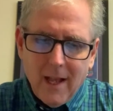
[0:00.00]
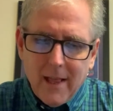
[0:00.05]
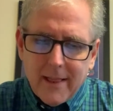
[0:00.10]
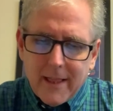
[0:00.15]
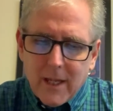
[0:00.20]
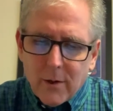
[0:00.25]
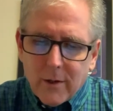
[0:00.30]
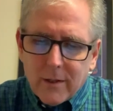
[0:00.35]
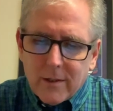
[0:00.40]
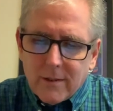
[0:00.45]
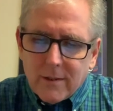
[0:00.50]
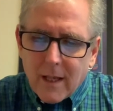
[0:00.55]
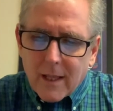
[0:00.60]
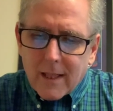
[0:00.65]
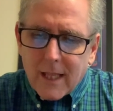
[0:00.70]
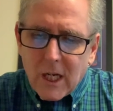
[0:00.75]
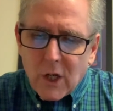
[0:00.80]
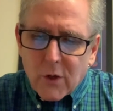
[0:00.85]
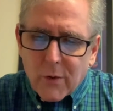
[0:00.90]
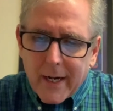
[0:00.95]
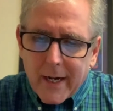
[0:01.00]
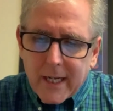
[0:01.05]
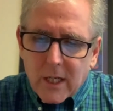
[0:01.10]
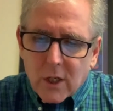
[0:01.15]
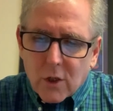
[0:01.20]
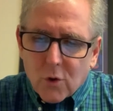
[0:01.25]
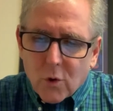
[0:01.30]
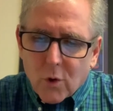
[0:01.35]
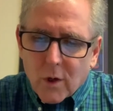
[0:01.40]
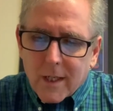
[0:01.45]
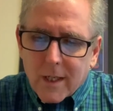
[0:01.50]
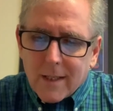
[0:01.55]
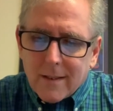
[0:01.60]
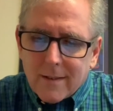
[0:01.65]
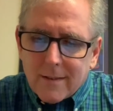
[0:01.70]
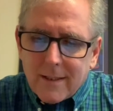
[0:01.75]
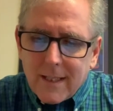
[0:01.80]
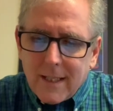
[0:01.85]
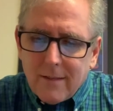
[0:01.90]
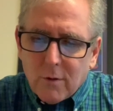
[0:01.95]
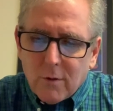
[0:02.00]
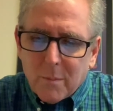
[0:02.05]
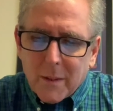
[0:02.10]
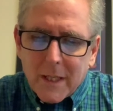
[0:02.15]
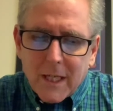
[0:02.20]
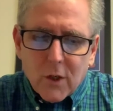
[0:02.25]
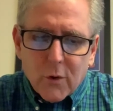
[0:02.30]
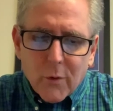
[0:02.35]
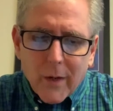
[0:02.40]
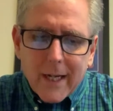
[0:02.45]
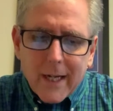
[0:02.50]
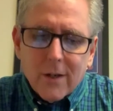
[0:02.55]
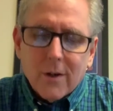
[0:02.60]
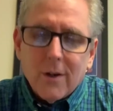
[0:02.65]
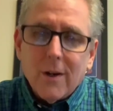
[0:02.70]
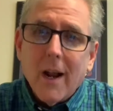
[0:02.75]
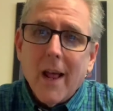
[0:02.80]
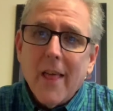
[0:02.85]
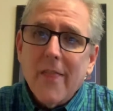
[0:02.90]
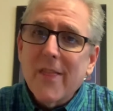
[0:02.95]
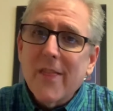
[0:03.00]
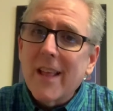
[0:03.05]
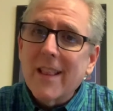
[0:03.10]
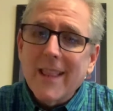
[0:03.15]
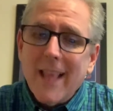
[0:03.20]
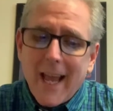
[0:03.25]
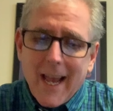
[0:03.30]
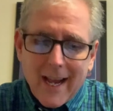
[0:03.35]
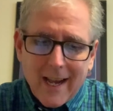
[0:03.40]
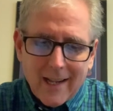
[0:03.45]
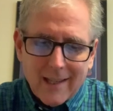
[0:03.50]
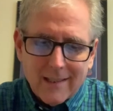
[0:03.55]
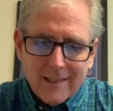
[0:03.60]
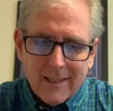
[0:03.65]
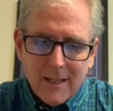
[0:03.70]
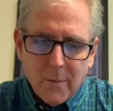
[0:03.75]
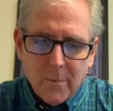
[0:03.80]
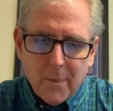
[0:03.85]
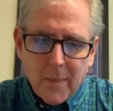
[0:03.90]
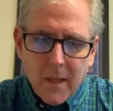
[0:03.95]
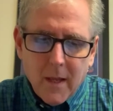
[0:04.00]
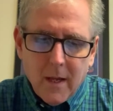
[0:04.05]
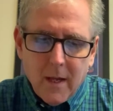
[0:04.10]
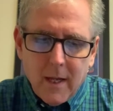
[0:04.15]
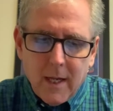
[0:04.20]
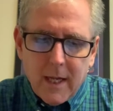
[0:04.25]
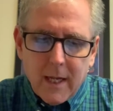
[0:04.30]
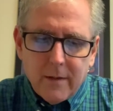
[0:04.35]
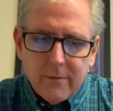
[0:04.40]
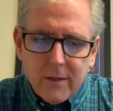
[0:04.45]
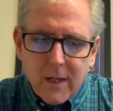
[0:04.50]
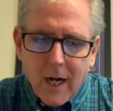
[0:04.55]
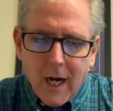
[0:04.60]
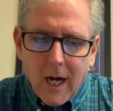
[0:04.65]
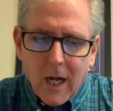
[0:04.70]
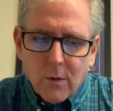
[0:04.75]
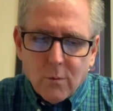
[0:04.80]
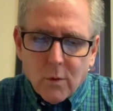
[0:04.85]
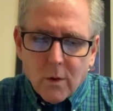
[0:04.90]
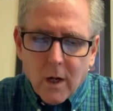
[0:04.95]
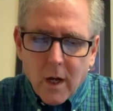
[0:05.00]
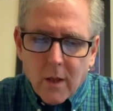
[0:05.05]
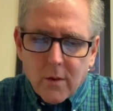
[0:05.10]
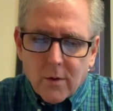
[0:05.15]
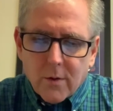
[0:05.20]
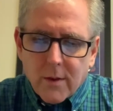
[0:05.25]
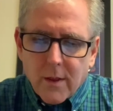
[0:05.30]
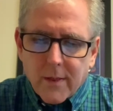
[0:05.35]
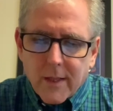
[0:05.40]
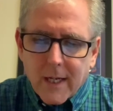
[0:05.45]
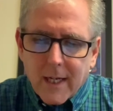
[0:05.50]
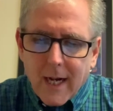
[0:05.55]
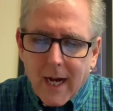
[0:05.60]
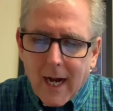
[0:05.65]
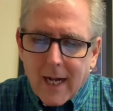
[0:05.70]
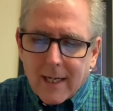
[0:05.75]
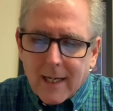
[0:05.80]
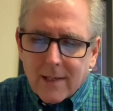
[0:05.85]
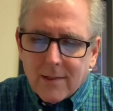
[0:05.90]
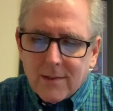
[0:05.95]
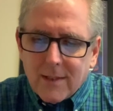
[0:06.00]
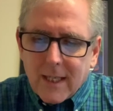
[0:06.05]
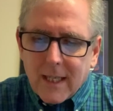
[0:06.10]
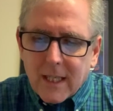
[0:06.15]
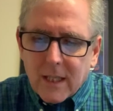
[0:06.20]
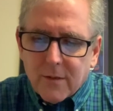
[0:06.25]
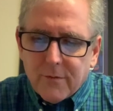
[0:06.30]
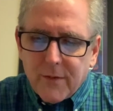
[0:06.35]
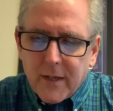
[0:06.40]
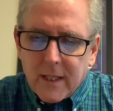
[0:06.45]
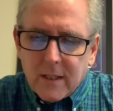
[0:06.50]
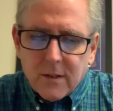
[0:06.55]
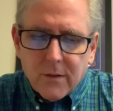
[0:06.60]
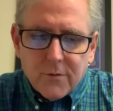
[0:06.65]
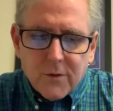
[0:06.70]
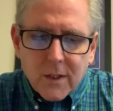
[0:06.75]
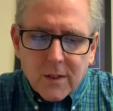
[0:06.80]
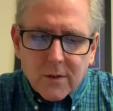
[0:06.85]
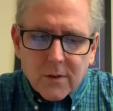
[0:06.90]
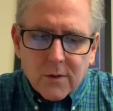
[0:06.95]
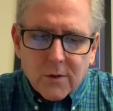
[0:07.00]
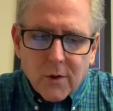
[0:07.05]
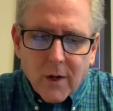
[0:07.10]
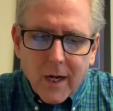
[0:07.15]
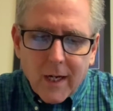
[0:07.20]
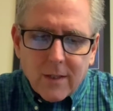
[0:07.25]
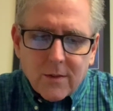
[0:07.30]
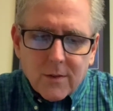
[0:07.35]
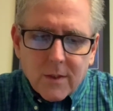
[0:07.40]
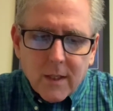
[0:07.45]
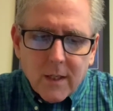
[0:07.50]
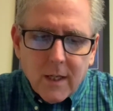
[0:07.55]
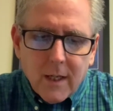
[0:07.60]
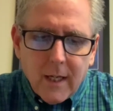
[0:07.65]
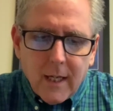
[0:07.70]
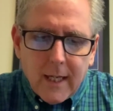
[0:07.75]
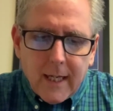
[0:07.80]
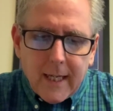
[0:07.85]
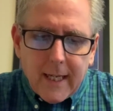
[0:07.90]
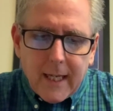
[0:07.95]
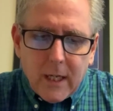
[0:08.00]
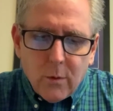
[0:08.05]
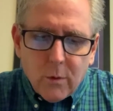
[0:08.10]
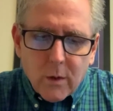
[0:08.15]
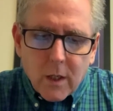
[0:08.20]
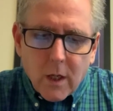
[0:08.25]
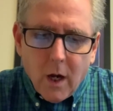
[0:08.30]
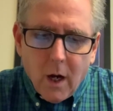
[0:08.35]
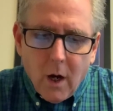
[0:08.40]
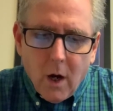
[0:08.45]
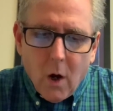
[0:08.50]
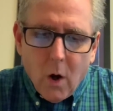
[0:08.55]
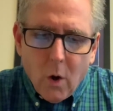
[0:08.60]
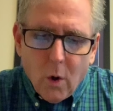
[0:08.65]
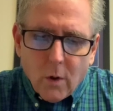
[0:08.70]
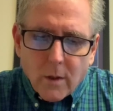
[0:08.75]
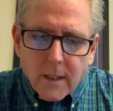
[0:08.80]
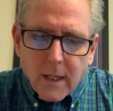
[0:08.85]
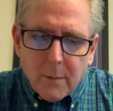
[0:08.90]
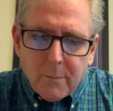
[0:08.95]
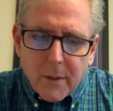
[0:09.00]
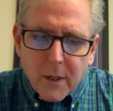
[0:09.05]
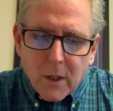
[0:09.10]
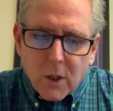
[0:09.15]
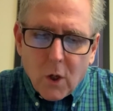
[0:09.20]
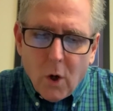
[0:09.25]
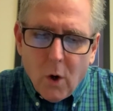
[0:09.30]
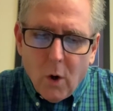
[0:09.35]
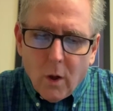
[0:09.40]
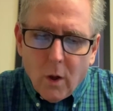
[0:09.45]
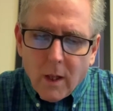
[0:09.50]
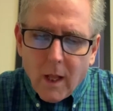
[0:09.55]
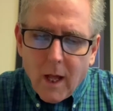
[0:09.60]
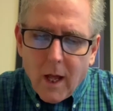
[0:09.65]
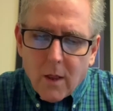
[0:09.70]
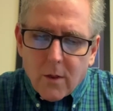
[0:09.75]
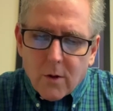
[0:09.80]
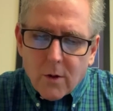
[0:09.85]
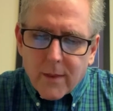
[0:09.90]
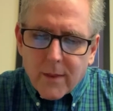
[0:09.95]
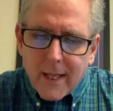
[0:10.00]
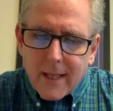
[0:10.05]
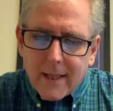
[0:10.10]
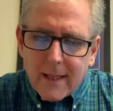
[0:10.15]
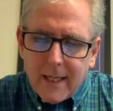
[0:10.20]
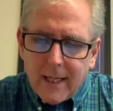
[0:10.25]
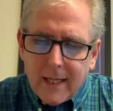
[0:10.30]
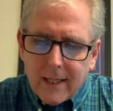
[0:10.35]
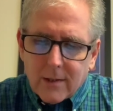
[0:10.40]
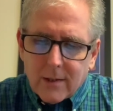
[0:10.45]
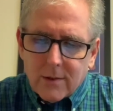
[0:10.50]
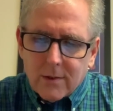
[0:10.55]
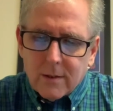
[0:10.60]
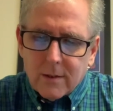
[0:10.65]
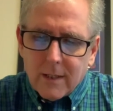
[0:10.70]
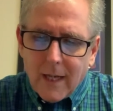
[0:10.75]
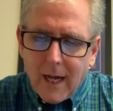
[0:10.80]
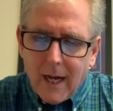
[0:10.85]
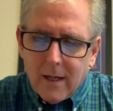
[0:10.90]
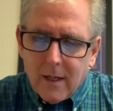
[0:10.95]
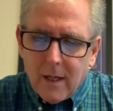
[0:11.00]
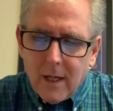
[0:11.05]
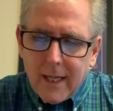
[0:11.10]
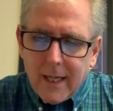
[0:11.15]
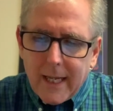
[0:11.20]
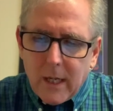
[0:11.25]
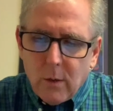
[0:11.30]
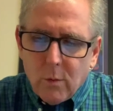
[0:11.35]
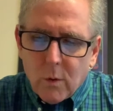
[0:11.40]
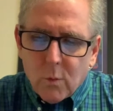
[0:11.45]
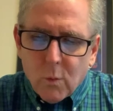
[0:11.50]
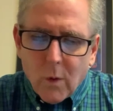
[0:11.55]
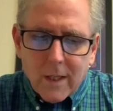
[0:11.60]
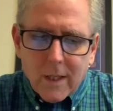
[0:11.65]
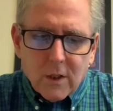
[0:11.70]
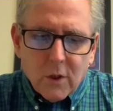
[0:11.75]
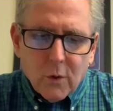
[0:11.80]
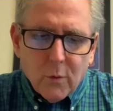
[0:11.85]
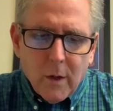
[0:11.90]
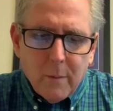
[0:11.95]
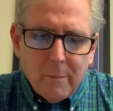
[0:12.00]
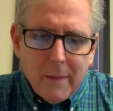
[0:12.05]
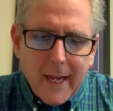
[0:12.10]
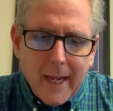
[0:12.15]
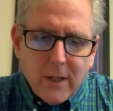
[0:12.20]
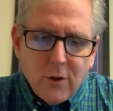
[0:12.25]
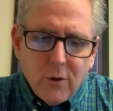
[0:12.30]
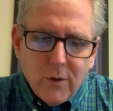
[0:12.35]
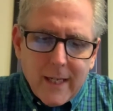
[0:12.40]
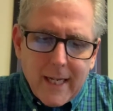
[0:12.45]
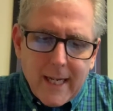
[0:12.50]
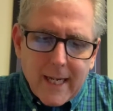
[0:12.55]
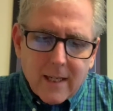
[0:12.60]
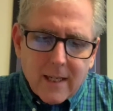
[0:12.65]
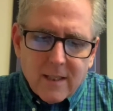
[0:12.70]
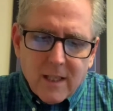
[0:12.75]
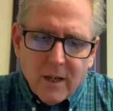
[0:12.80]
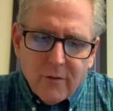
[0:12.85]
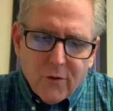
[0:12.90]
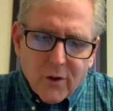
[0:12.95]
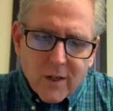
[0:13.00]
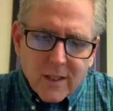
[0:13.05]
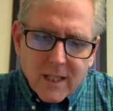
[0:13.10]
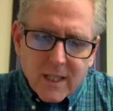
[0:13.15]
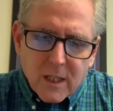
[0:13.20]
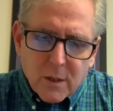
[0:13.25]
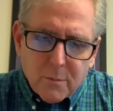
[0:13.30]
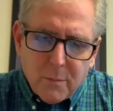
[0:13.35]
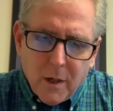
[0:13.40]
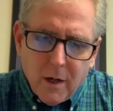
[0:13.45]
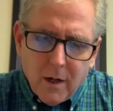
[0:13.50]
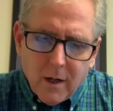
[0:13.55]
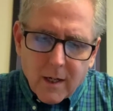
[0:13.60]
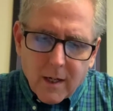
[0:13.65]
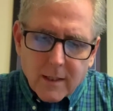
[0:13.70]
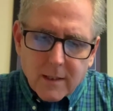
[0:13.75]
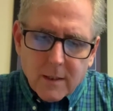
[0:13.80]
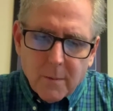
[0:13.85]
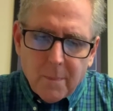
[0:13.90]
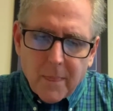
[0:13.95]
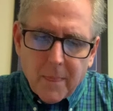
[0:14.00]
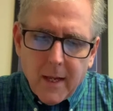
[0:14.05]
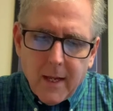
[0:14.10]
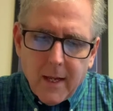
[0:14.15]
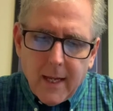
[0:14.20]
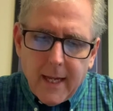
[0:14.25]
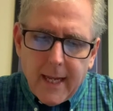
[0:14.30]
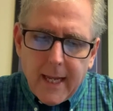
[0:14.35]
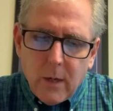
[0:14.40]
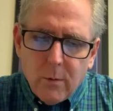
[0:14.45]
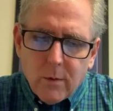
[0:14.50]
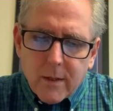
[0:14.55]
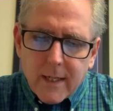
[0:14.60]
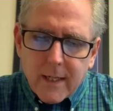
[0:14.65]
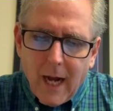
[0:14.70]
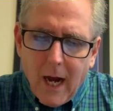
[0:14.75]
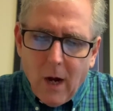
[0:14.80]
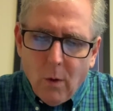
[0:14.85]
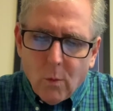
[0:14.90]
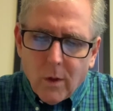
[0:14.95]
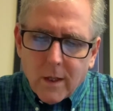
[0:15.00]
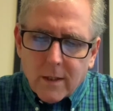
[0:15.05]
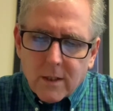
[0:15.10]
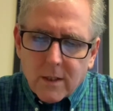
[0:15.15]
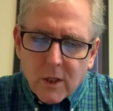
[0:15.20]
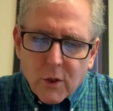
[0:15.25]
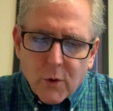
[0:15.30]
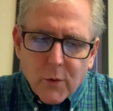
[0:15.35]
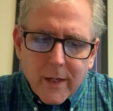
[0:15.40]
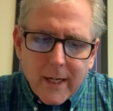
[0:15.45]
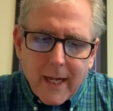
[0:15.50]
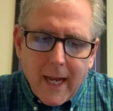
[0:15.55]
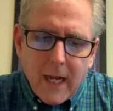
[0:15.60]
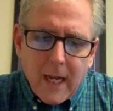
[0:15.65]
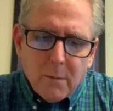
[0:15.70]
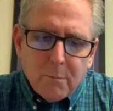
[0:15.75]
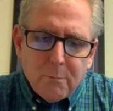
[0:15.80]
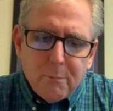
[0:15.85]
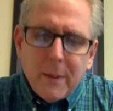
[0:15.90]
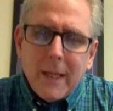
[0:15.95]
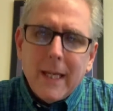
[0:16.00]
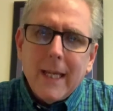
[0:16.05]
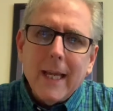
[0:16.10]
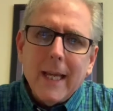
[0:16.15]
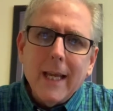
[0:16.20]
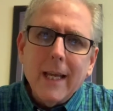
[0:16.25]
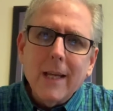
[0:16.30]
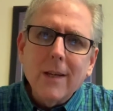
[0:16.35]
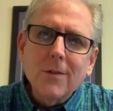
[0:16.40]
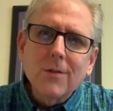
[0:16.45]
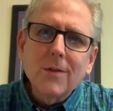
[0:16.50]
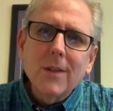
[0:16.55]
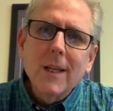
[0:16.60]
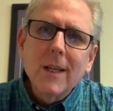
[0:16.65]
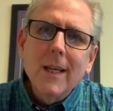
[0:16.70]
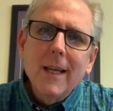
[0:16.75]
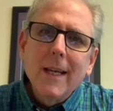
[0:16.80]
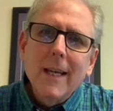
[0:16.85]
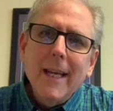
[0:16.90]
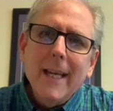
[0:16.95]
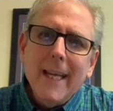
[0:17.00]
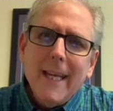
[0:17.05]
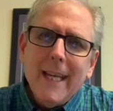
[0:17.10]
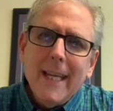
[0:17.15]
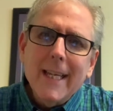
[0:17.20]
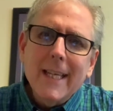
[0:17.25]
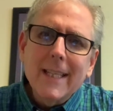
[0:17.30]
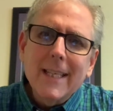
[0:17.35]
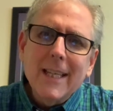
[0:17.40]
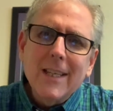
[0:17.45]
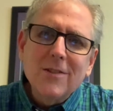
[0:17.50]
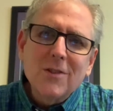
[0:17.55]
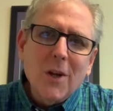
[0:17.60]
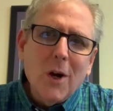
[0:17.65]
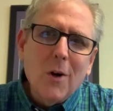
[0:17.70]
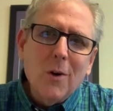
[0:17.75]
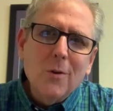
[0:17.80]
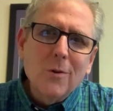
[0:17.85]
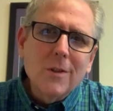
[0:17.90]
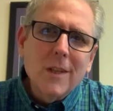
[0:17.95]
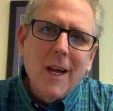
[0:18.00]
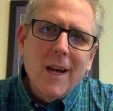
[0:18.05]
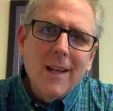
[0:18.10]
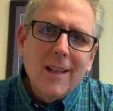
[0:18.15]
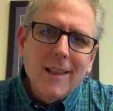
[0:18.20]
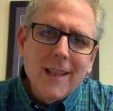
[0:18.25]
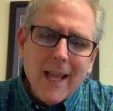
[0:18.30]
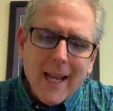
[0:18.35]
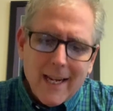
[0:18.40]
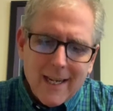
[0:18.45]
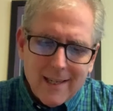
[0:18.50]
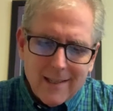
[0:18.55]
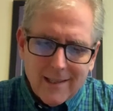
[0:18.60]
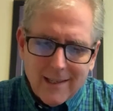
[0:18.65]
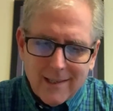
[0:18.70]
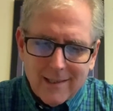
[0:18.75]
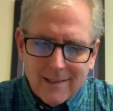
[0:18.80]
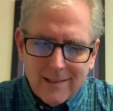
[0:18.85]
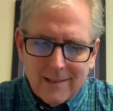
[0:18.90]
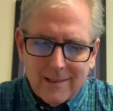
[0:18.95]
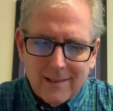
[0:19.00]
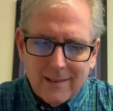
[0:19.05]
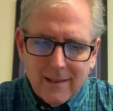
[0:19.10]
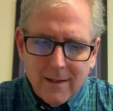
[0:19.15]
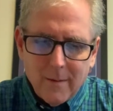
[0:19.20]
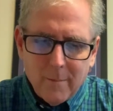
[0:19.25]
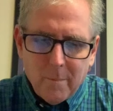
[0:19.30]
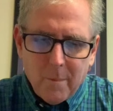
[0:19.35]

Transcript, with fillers: There is nothing greater nor conceivably greater than that. If God were other than the God I see in the face of Jesus Christ, he would hold up a goal other than this. He would want to remain unique, different, and apart. He would not want to create beings in his own likeness.